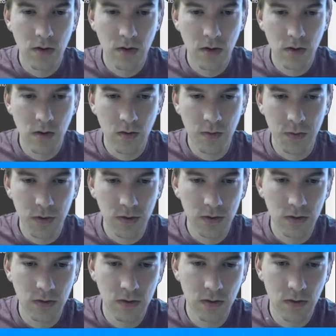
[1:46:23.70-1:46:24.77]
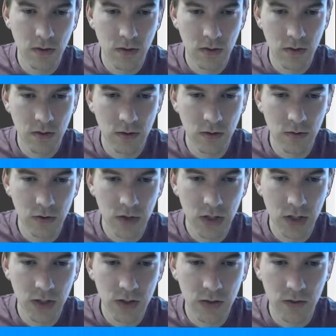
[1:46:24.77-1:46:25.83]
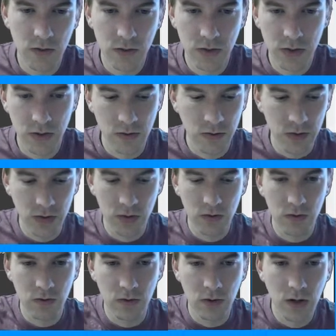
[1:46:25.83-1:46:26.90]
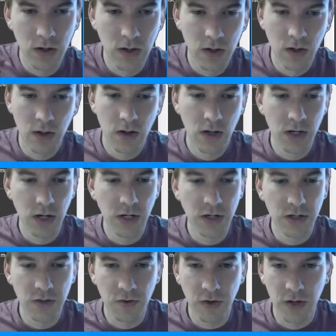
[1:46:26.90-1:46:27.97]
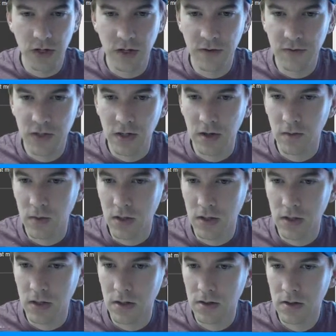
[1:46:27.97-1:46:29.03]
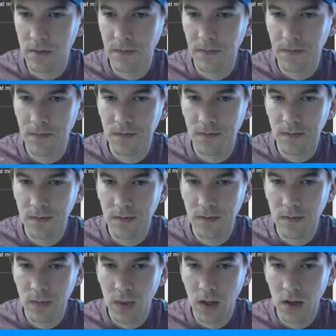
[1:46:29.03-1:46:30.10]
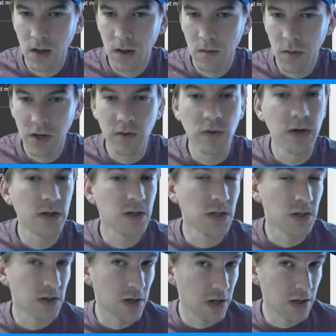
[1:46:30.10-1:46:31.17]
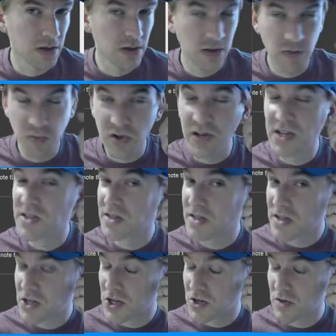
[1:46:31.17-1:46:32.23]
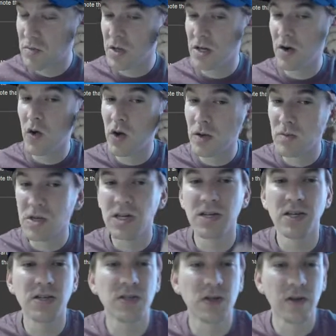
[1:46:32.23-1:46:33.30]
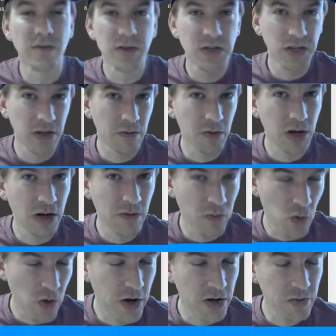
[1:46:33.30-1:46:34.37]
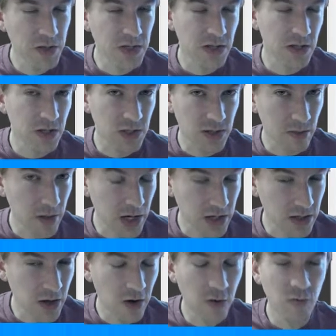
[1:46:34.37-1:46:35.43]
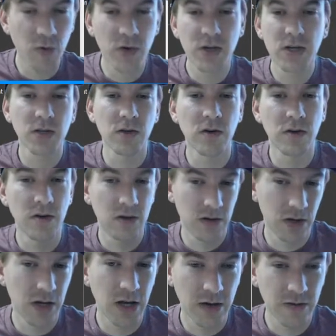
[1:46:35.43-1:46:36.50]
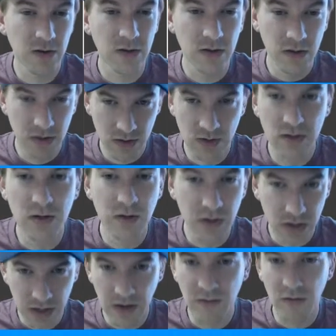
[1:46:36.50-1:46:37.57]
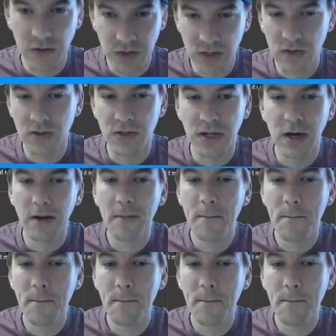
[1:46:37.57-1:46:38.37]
oops, global high score is equal to score, and I need to create an if statement there. By the way, this is not the place this should be going because obviously I'm going to have more enemies than just the bad cowboy, so I'd have to do this every single time,